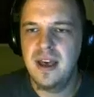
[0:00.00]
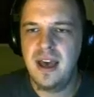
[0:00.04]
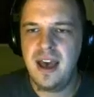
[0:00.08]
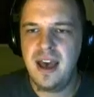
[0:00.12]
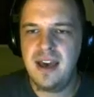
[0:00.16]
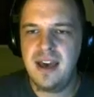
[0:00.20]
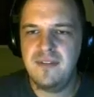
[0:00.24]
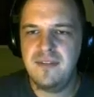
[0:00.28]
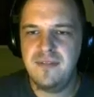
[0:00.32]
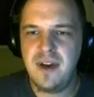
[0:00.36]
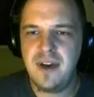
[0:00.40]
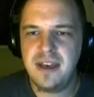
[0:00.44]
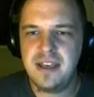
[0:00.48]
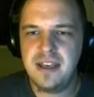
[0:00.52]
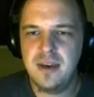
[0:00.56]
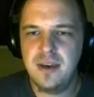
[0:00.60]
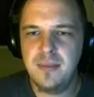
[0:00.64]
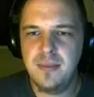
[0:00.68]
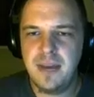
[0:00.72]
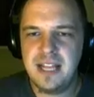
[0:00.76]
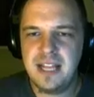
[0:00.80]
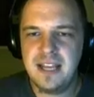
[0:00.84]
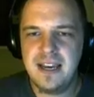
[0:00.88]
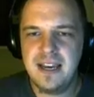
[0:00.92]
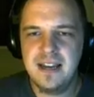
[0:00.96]
Hey, fuck you,
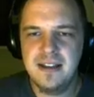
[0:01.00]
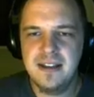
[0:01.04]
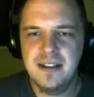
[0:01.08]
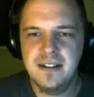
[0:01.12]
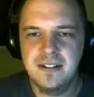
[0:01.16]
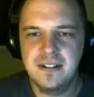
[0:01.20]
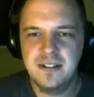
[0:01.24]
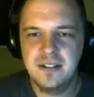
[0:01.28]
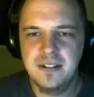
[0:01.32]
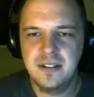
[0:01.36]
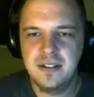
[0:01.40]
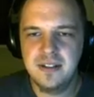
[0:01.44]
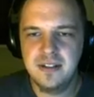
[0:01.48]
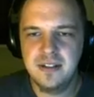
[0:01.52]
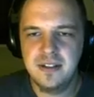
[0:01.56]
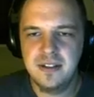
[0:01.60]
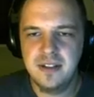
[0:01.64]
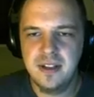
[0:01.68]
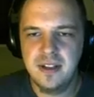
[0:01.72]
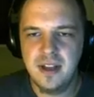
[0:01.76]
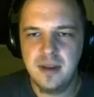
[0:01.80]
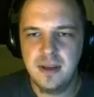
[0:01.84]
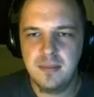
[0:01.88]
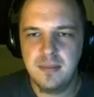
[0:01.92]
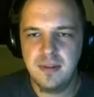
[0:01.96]
buddy!
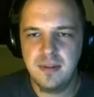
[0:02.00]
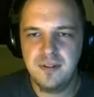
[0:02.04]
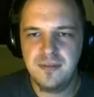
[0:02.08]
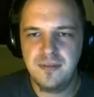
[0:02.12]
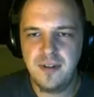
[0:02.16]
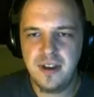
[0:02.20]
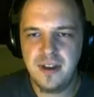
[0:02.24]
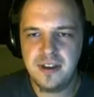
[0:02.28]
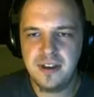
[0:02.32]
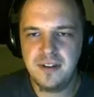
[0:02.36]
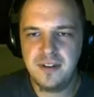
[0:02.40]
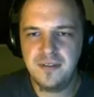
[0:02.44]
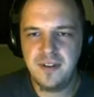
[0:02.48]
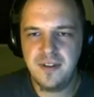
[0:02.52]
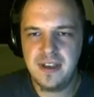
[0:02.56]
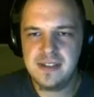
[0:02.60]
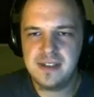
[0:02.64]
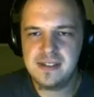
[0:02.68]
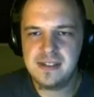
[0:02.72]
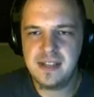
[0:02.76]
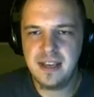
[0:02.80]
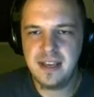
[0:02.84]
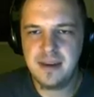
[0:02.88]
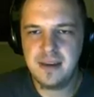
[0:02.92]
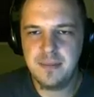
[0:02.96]
I'm gonna fuck your
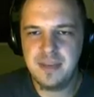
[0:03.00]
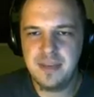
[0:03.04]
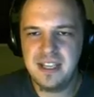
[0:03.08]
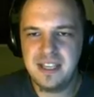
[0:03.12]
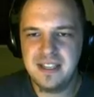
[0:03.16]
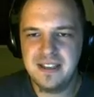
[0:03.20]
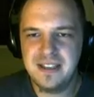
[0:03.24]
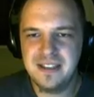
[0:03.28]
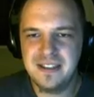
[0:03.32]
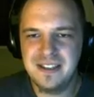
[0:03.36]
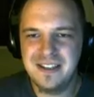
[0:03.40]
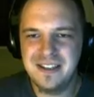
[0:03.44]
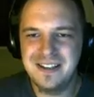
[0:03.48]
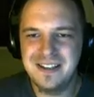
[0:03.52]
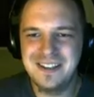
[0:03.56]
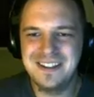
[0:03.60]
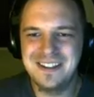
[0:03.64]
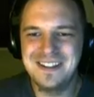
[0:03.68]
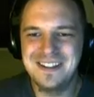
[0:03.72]
face, like, immediately.